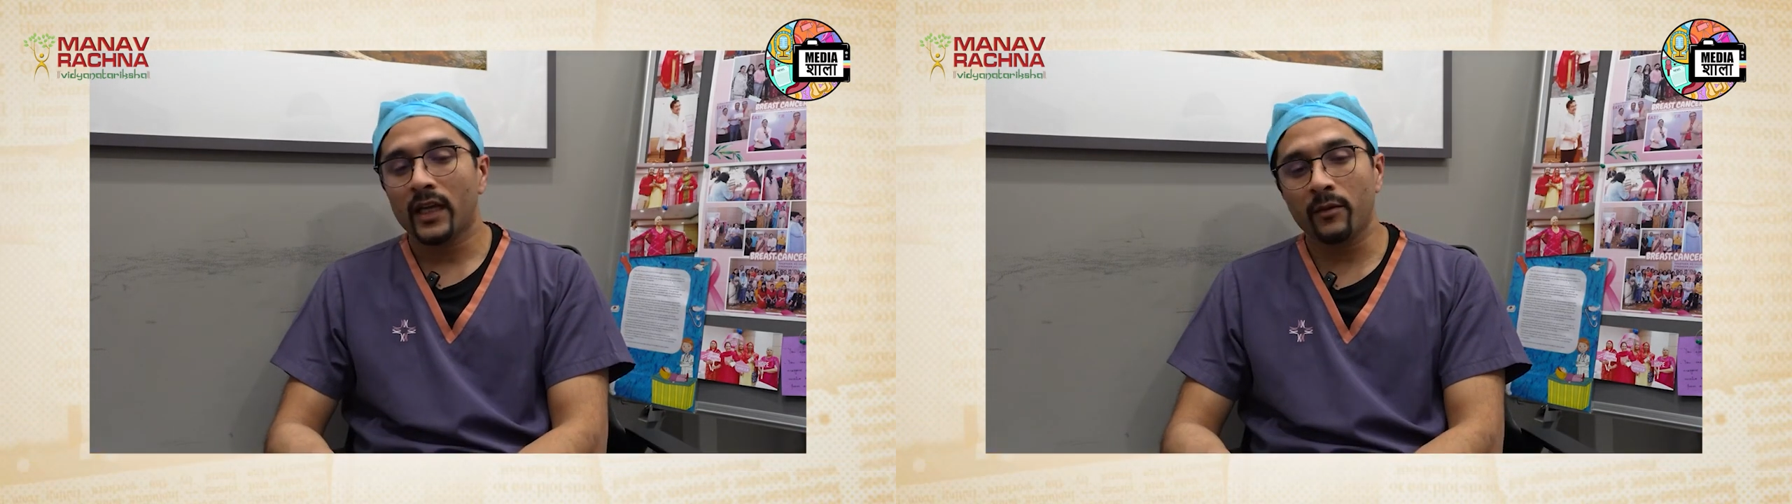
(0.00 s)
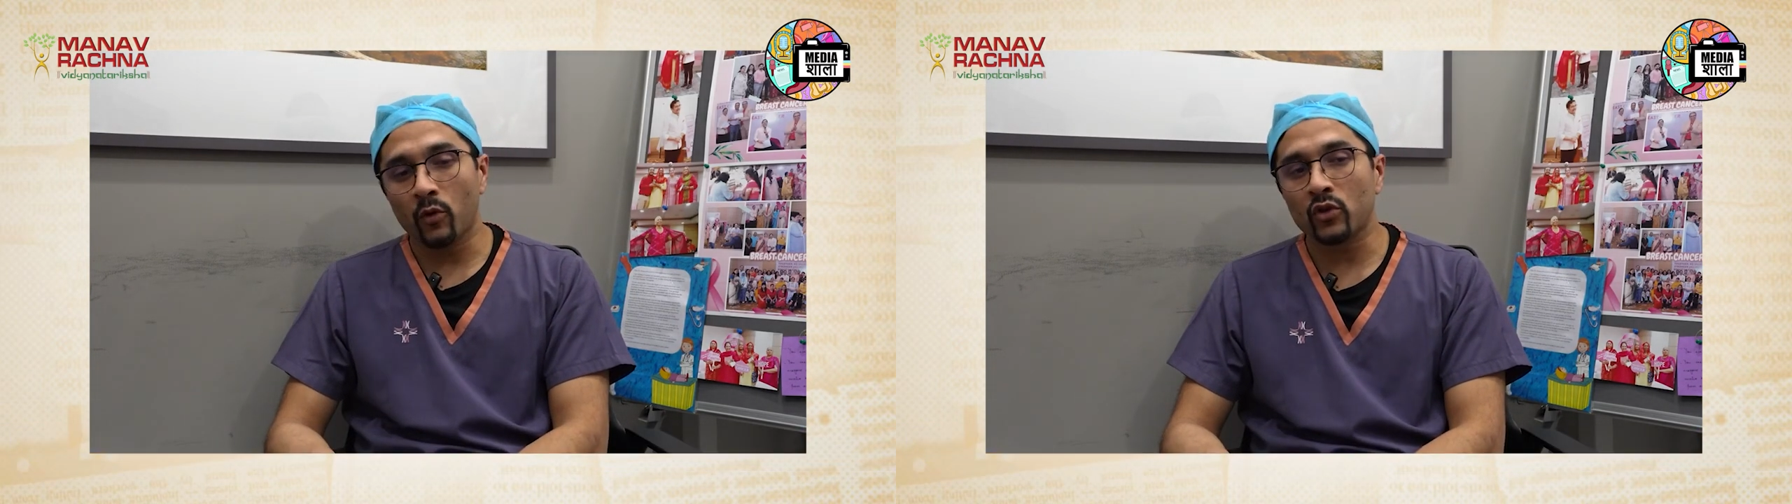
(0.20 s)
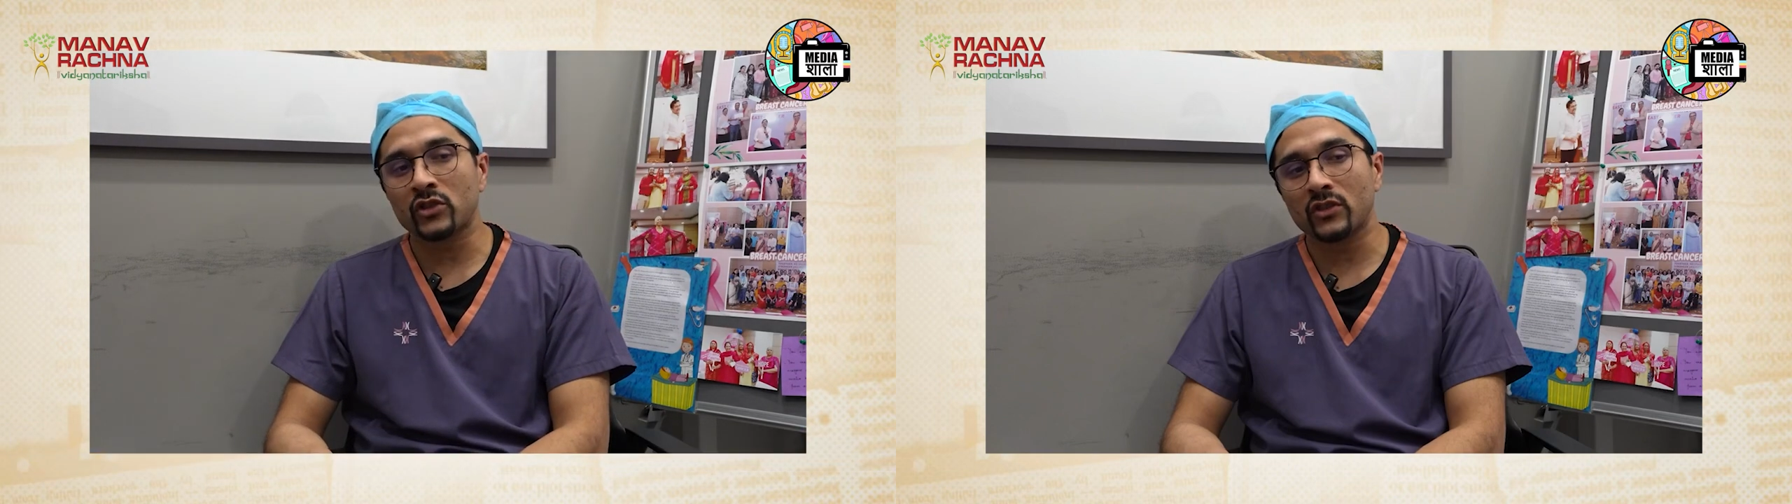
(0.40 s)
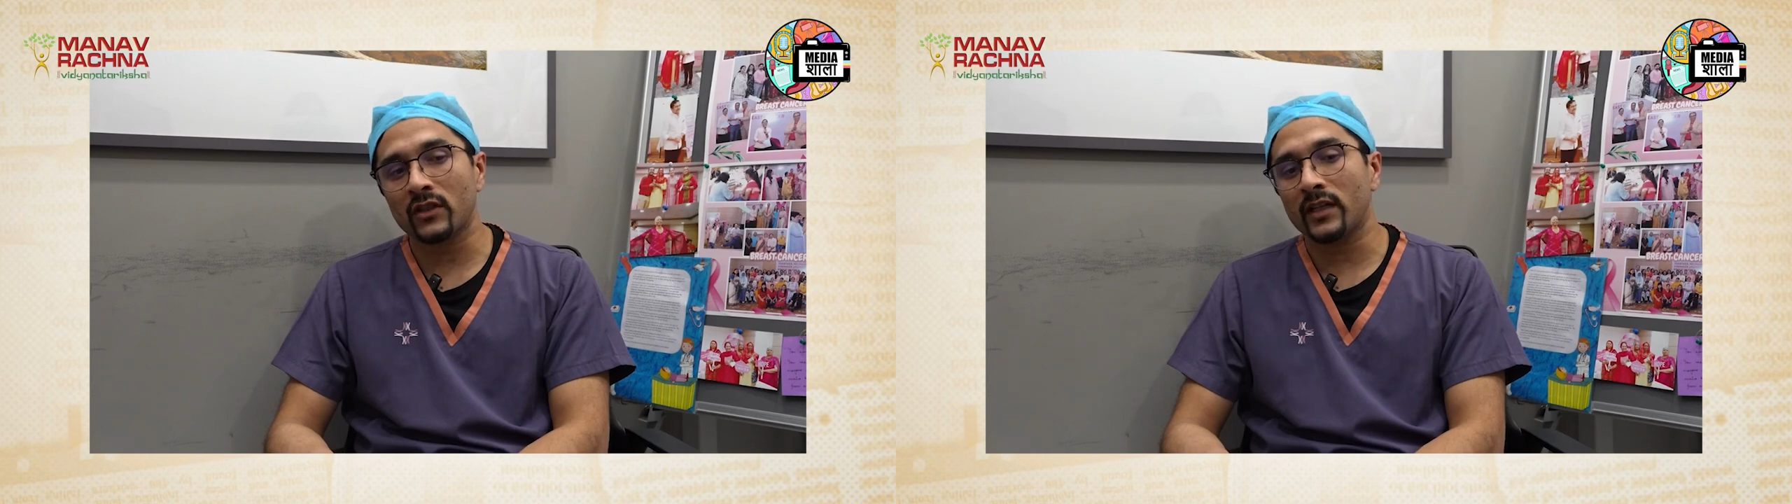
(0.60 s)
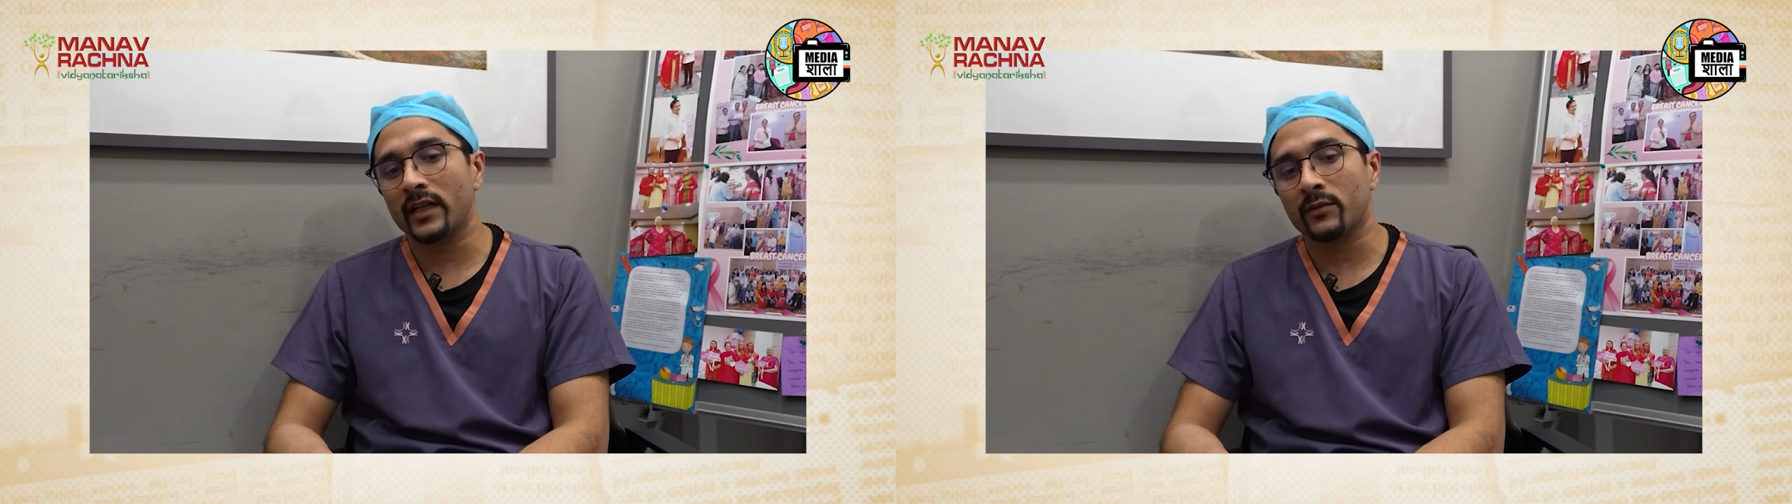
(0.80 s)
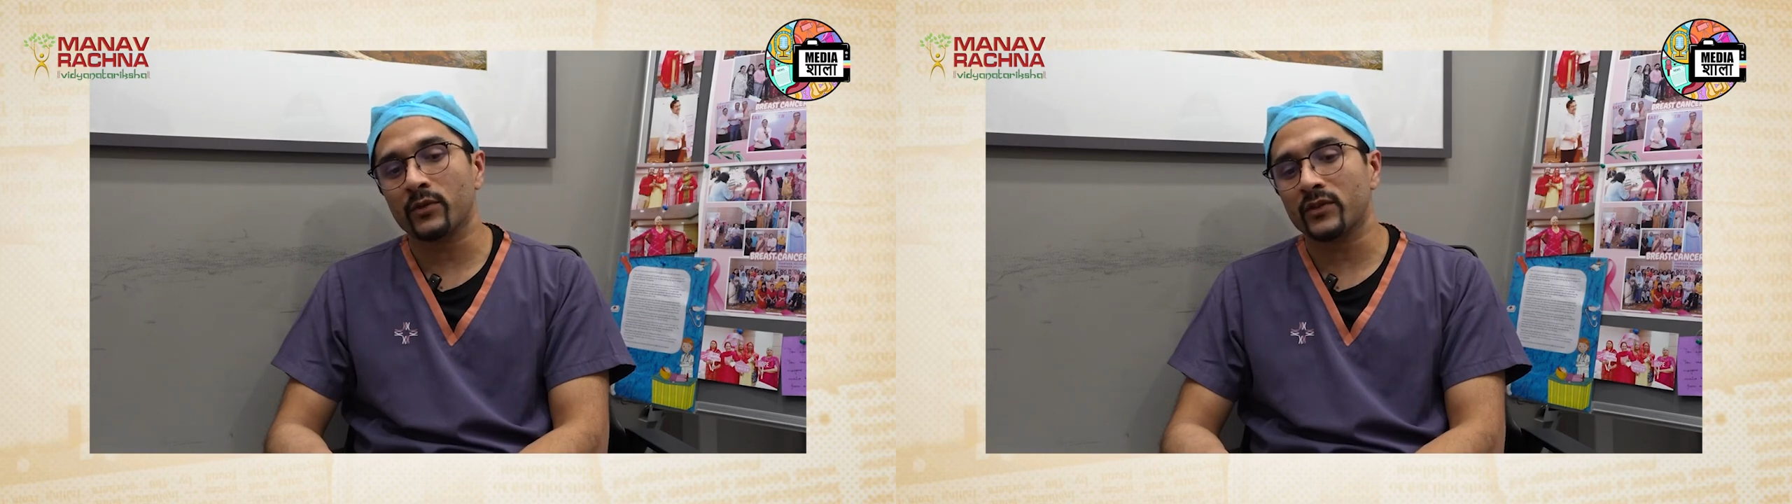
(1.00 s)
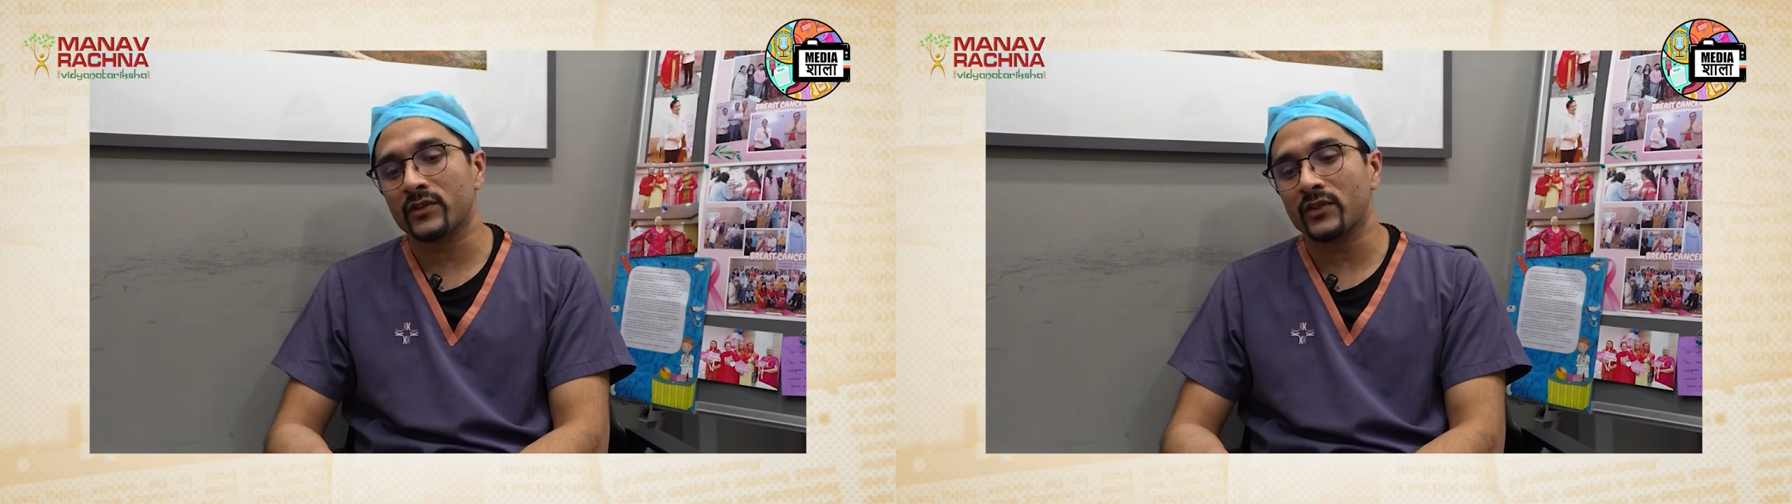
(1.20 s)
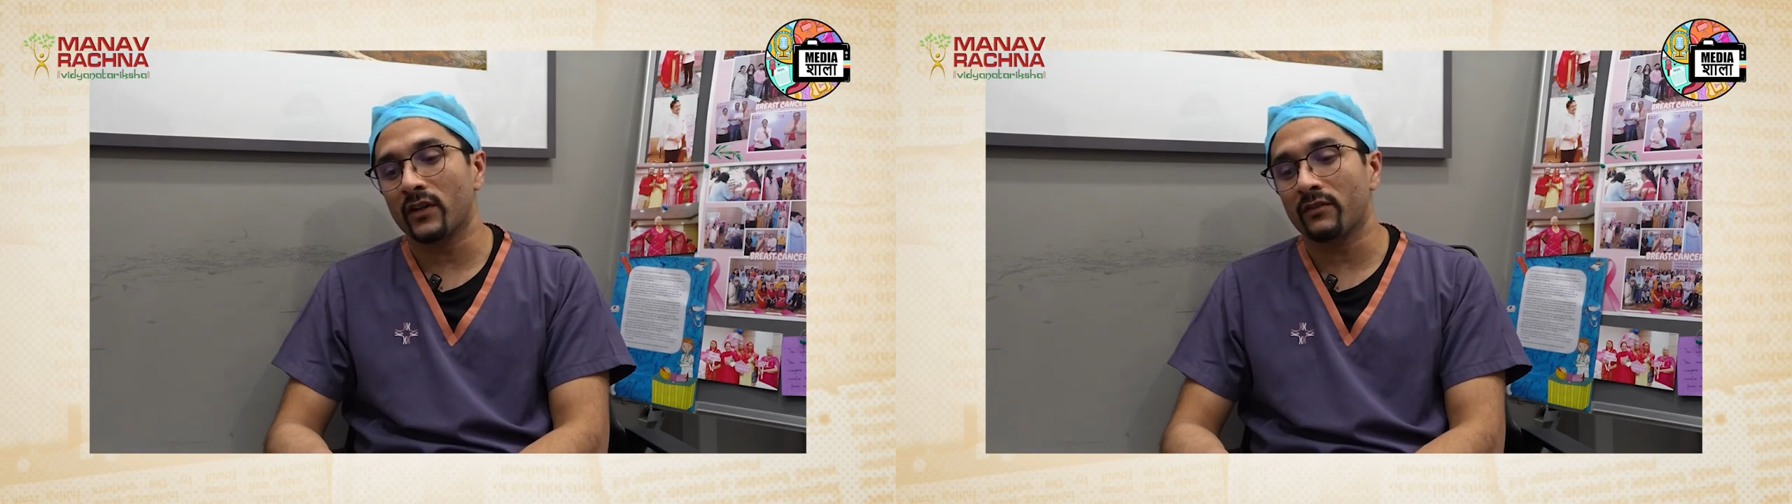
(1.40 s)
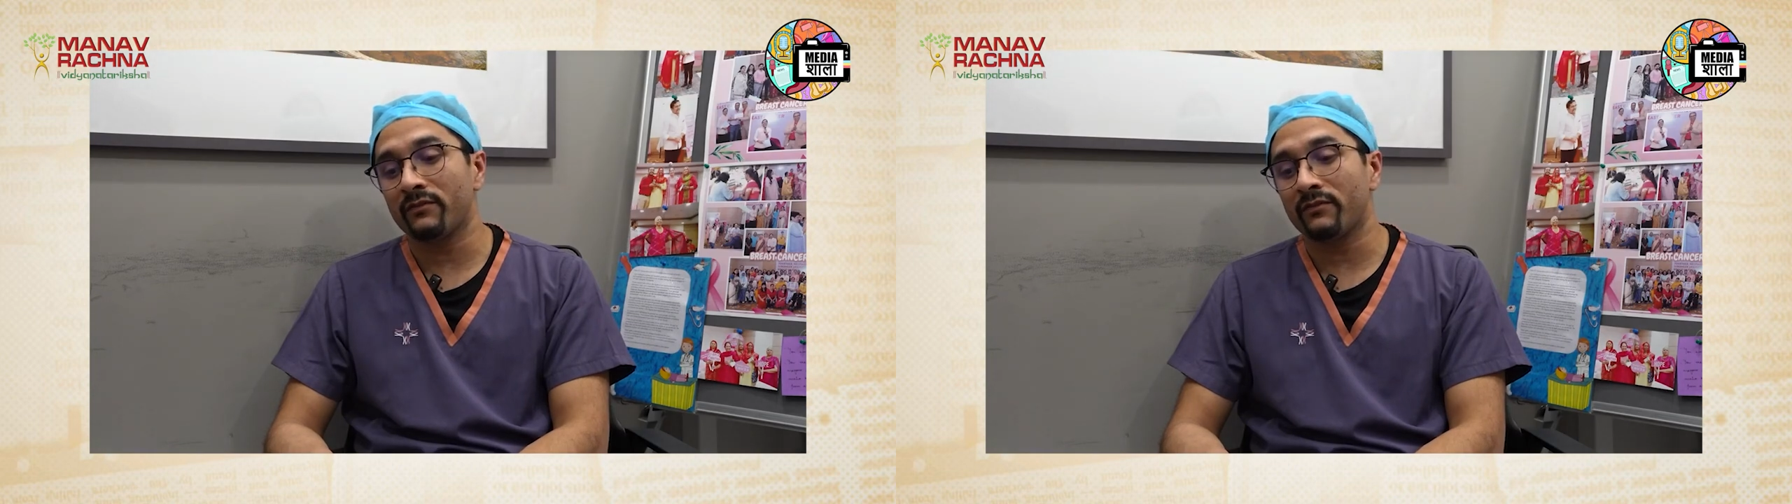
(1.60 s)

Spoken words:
Emotionally, it was